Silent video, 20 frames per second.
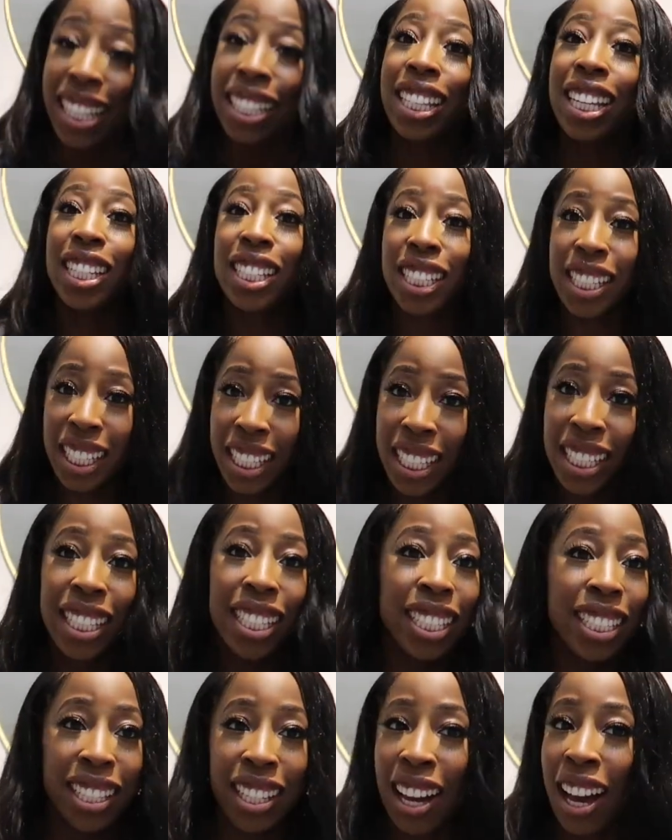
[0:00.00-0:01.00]
the
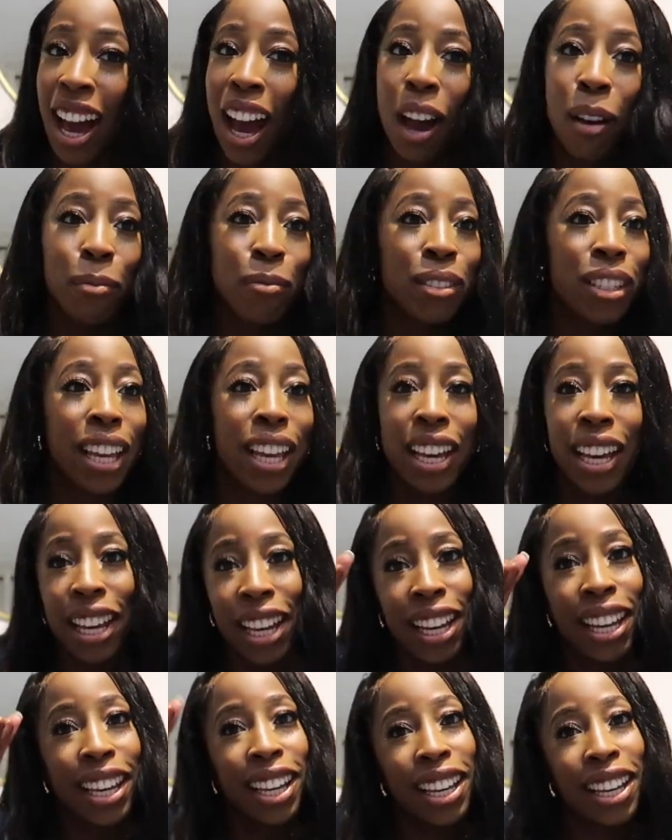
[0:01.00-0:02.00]
cheerleader, I'm
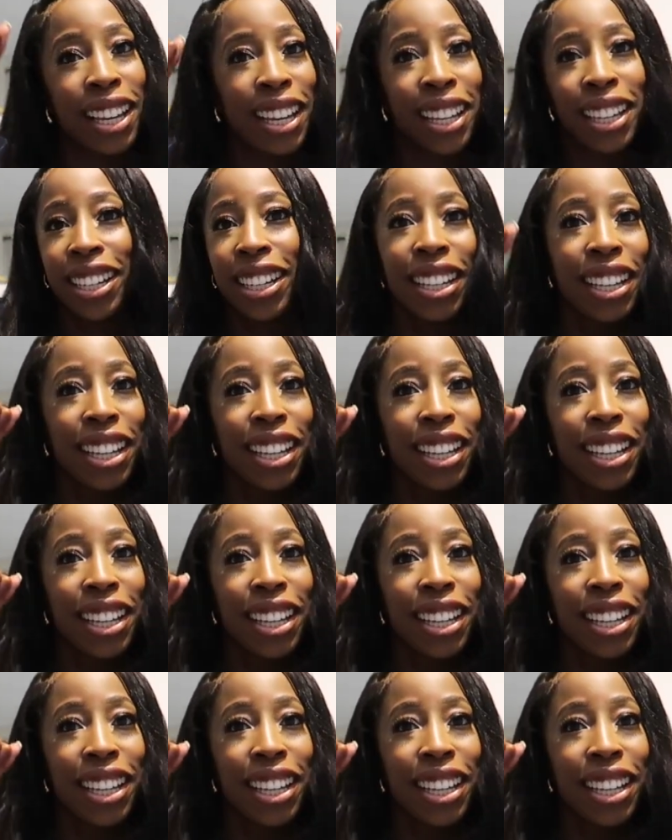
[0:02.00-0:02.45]
there.